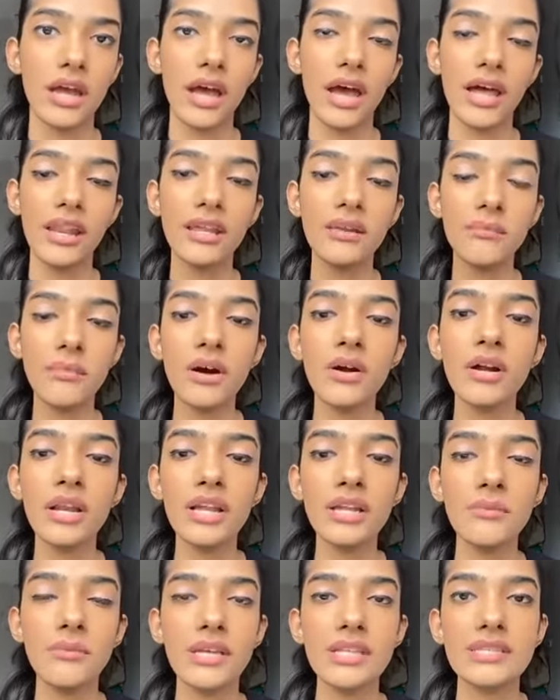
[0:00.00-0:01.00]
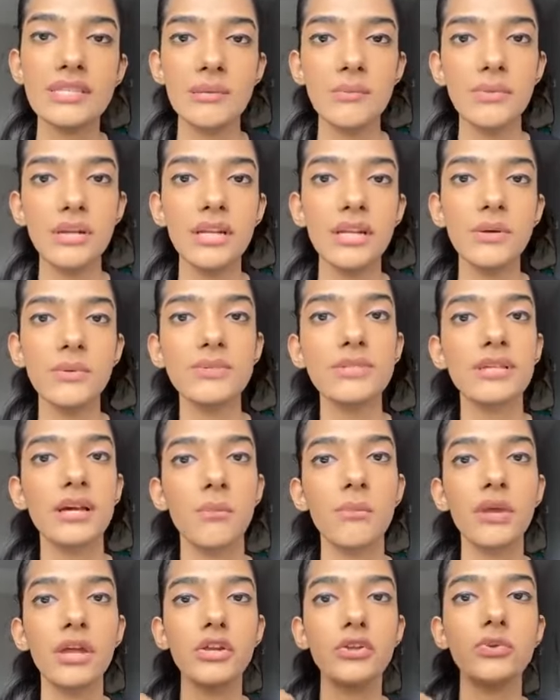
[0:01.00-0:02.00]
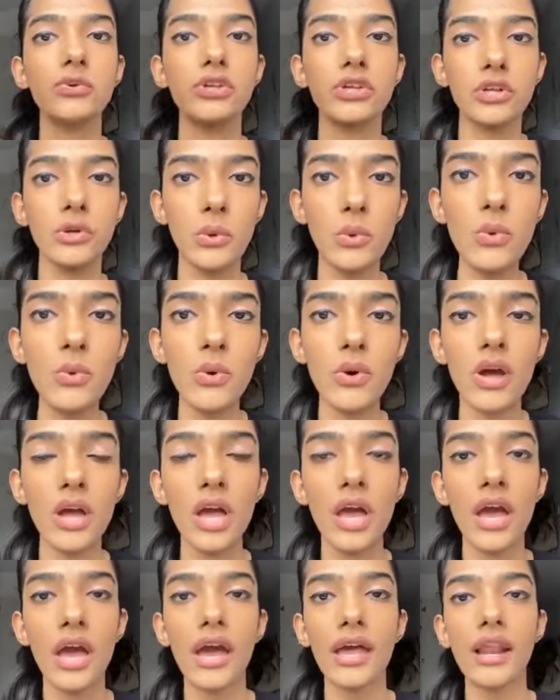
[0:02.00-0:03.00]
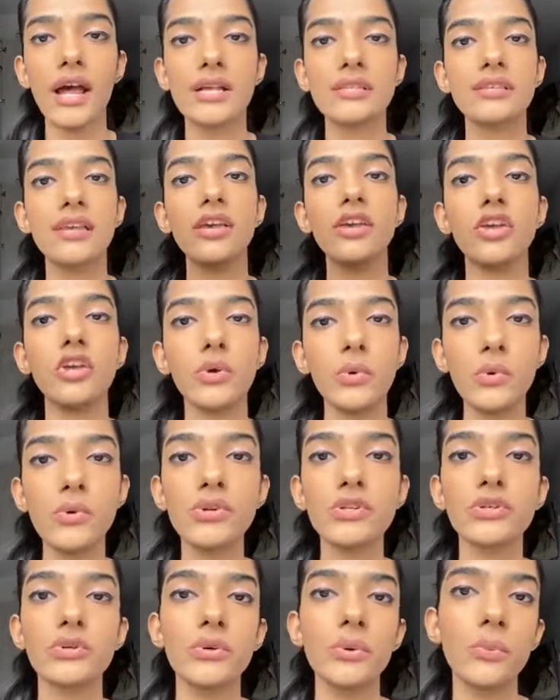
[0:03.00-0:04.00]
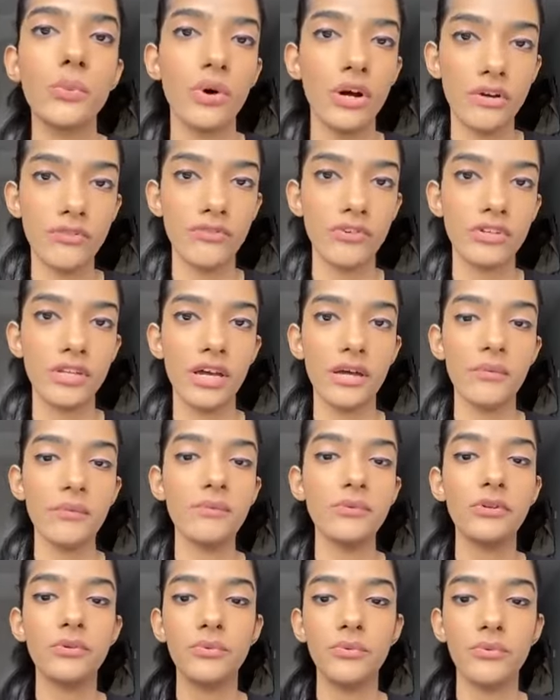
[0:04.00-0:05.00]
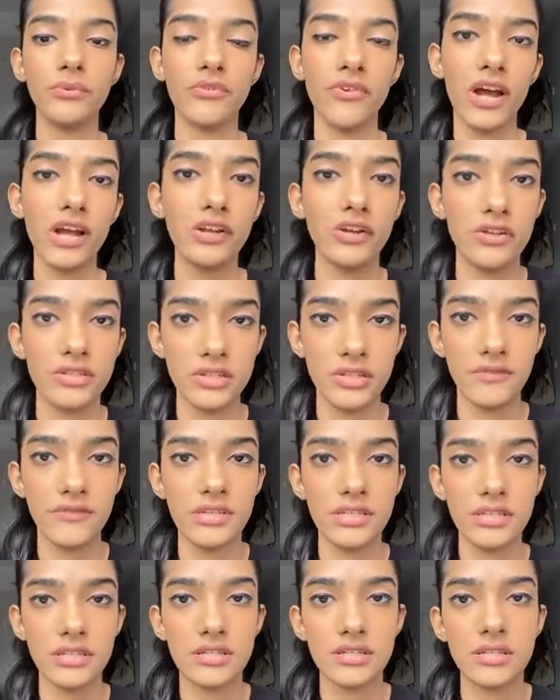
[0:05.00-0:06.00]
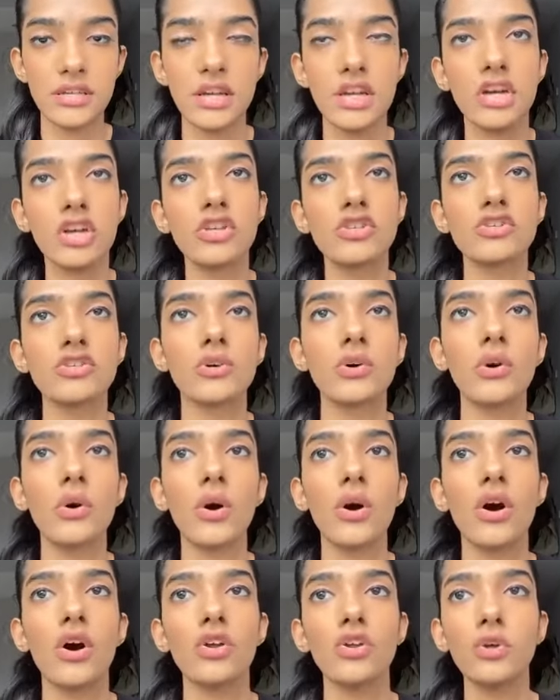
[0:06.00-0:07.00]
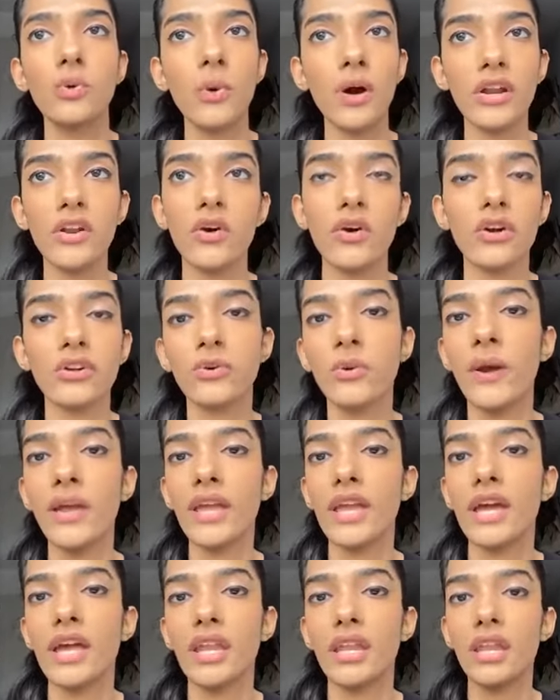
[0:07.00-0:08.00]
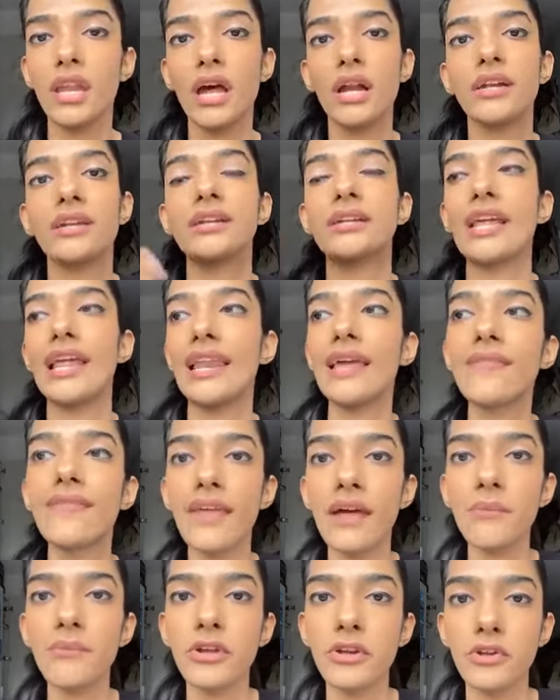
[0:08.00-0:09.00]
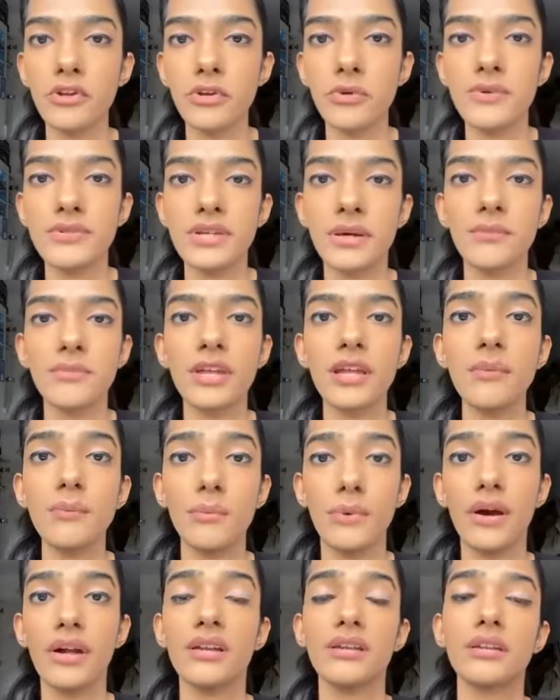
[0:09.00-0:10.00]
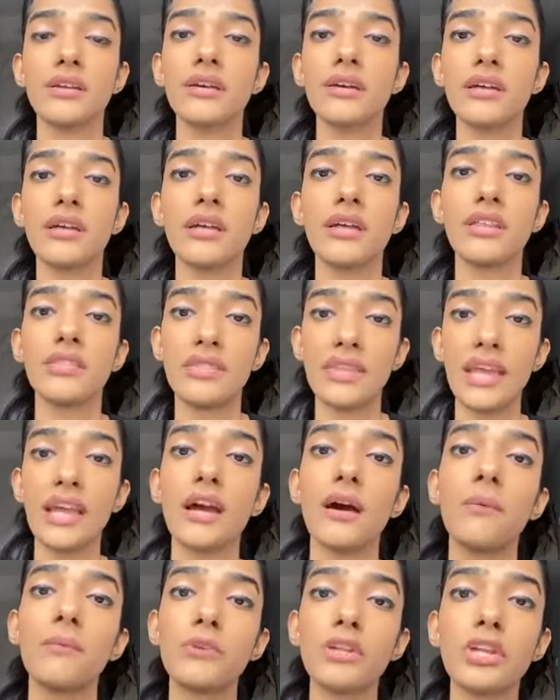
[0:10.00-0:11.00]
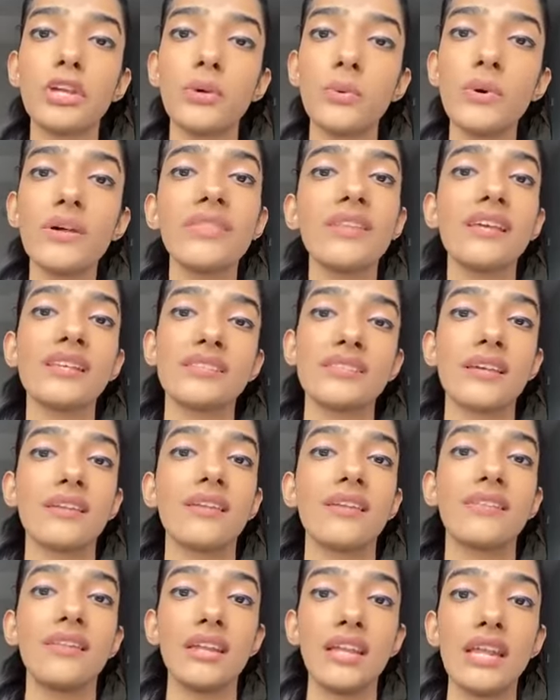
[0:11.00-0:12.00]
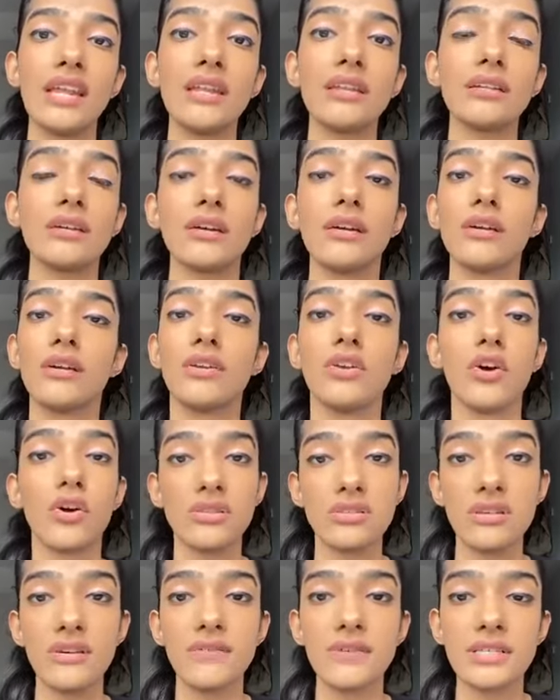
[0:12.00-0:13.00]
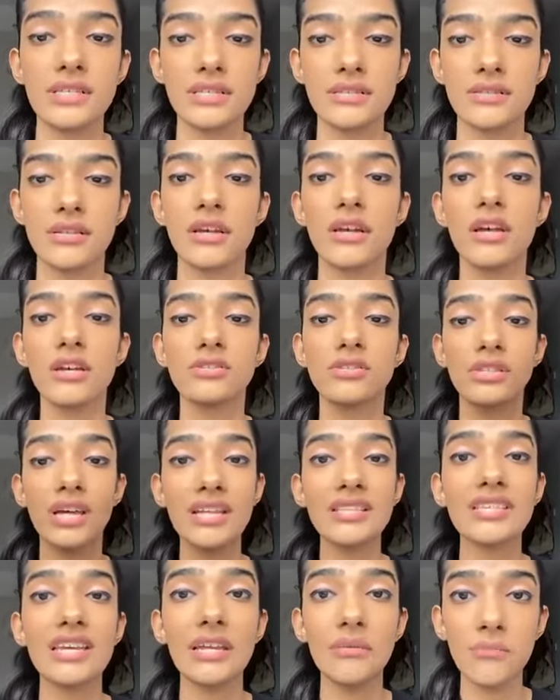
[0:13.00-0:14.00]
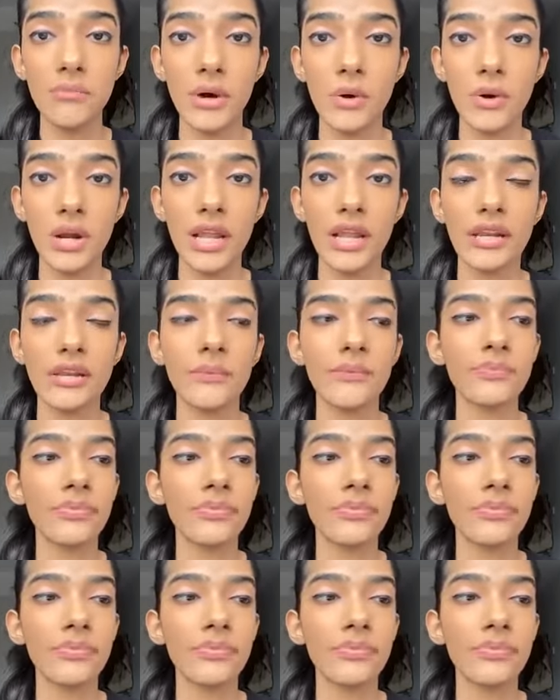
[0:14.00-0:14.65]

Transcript: An inbound lead means somebody who is coming to you and asking you to work for them, to provide your services. So you are not going and telling them that you do something, but they come to you and they say that they need your services. So that's inbound lead.